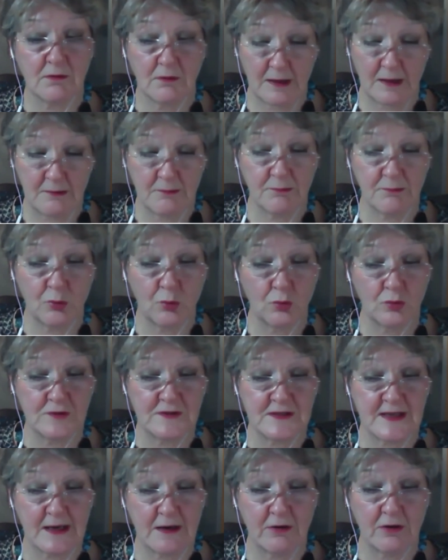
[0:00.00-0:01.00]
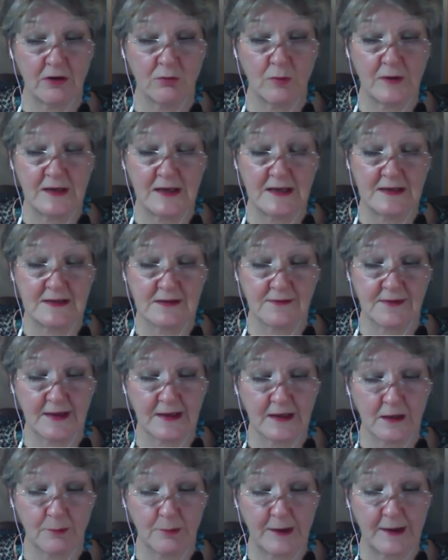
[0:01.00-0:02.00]
important area we need to
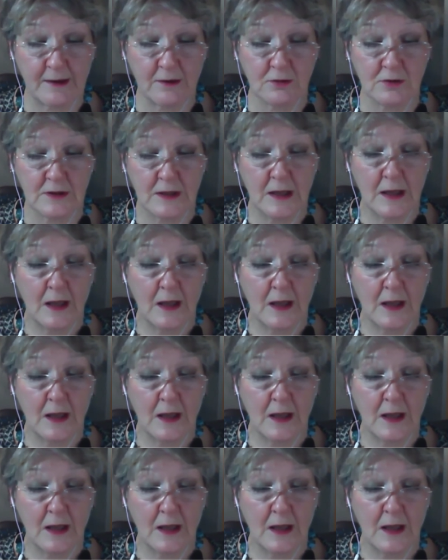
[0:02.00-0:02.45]
think about.